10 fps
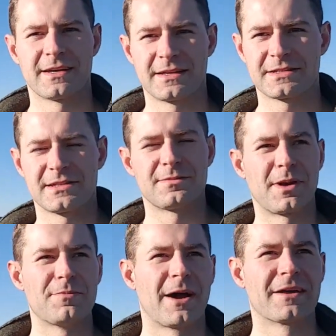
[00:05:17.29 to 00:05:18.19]
that slipped
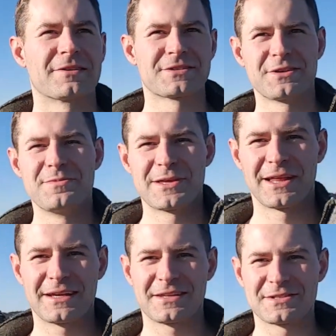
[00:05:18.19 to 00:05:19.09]
my mind, there's going to be
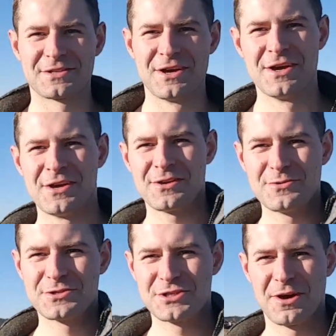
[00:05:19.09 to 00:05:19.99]
like this
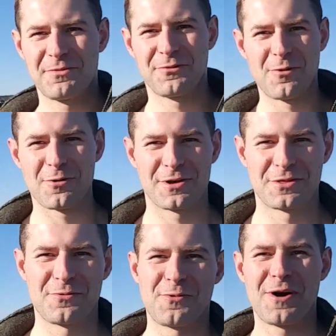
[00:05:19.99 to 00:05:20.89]
huge jump forward
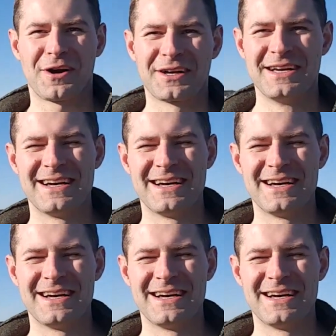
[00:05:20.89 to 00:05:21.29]
in the walk.